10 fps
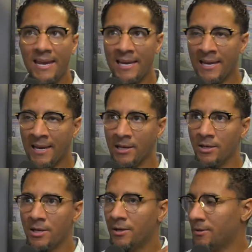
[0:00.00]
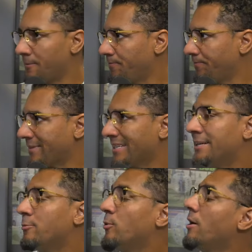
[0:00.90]
And Even if I bought it?
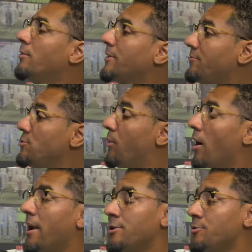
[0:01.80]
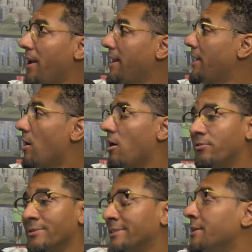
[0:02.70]
Well, if you bought it and you paid it
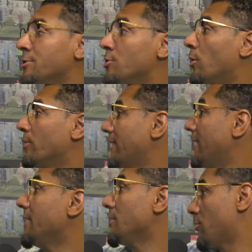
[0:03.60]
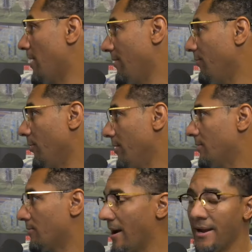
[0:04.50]
off, then you don't get any credit. This is for
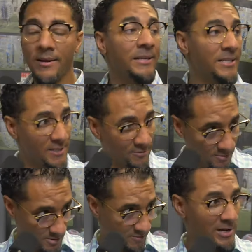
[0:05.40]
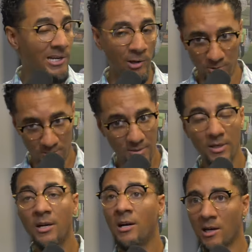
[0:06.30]
notes, right? This, this is, is okay. for notes. These
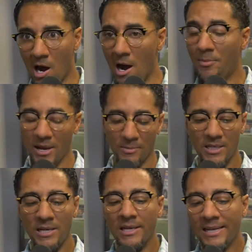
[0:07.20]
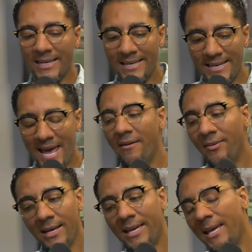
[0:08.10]
are for notes. Car payment. Okay. okay.
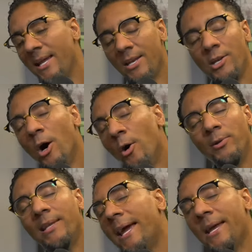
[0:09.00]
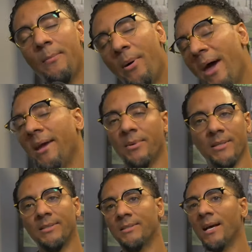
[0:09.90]
Never get no late
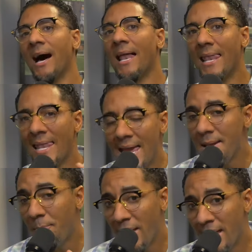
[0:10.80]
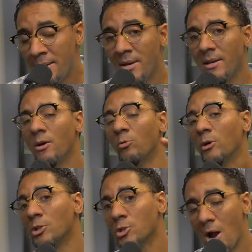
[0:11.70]
payments. A late payment
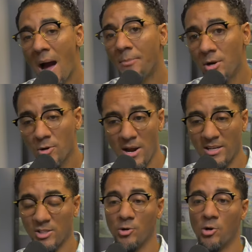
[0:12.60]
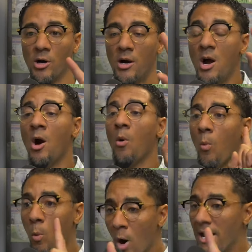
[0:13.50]
will drop your credit score
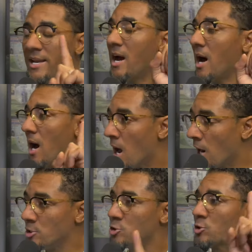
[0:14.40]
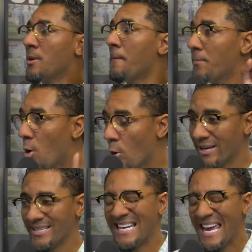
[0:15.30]
late. one hundred
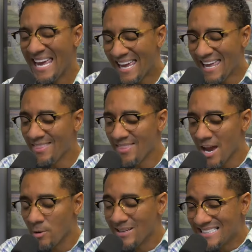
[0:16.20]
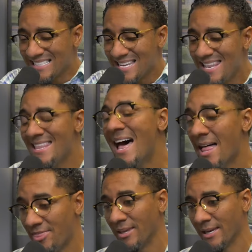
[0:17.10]
points, oh. and there is
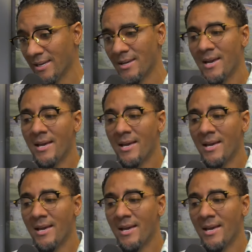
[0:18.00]
nothing.